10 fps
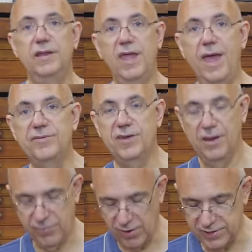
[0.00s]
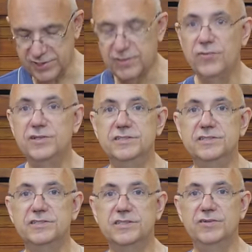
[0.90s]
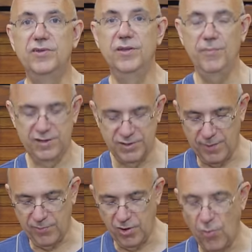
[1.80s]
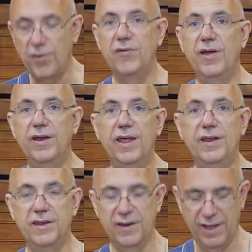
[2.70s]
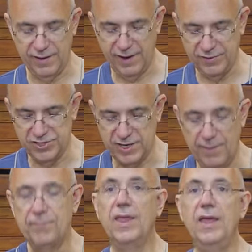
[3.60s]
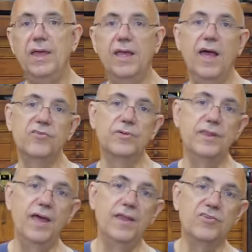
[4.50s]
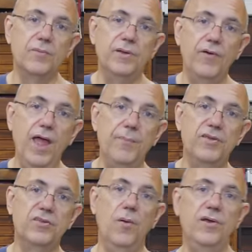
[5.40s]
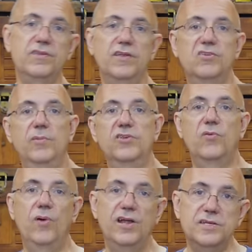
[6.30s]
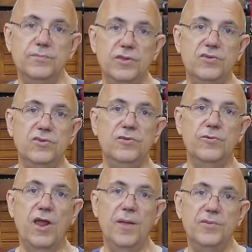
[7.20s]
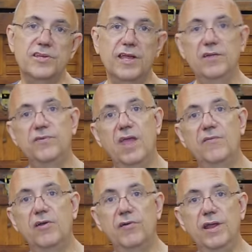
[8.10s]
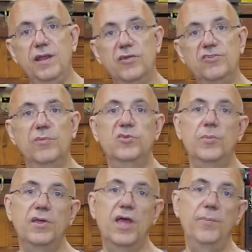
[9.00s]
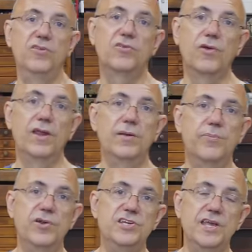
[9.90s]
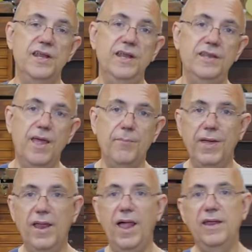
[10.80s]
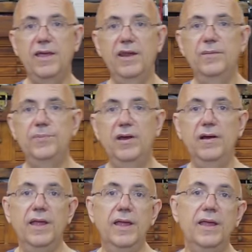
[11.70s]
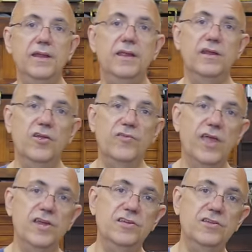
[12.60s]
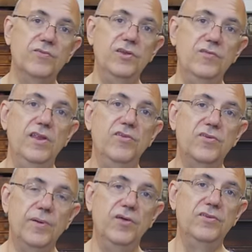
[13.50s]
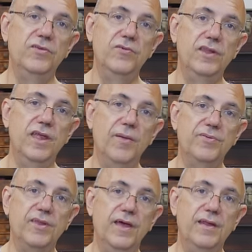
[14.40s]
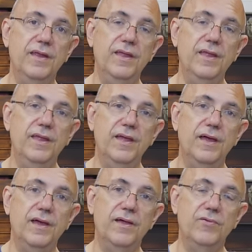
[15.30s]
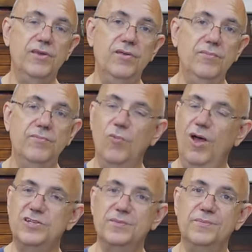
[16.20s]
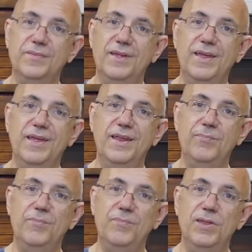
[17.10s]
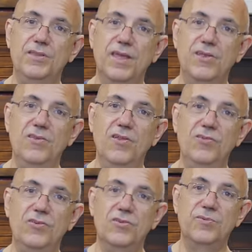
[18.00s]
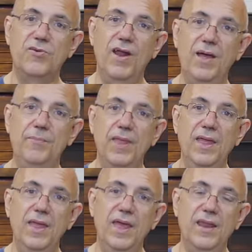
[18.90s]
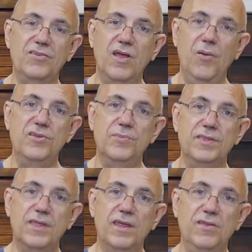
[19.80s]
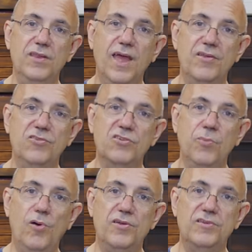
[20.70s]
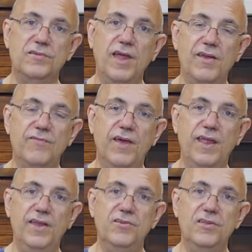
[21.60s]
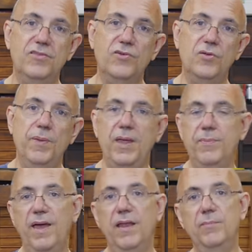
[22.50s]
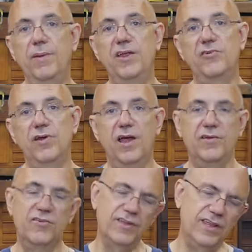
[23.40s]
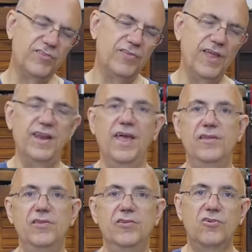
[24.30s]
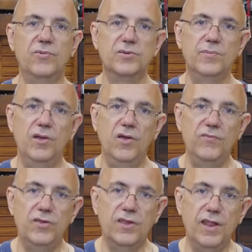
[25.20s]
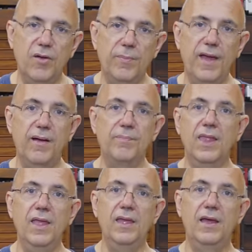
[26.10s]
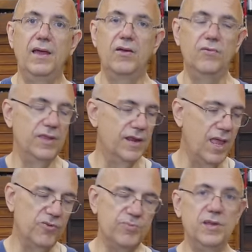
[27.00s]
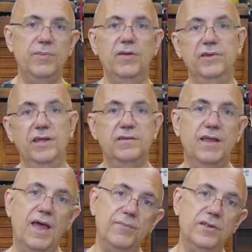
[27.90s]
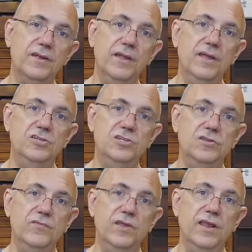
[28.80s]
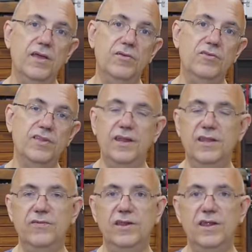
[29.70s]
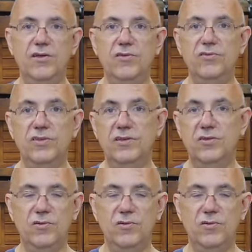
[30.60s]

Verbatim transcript: the capstan project, which is uh, really my top priority right now to get knocked out of the shop. Guys, with that, that's going to be a wrap. As always, thanks so much for watching. Please do subscribe to the channel if you haven't already. Those thumbs up and comments are greatly appreciated. Hit that bell icon up there to get notifications when new videos are posted. Really helps out uh, when you watch them. And big thank you to those who subscribe. And as always, a big thank you to the guys who support the site financially through PayPal and Patreon. There's links for that down in the description below if you can help out. Uh, really enables me to be able to take the time to shoot the videos, edit the videos, and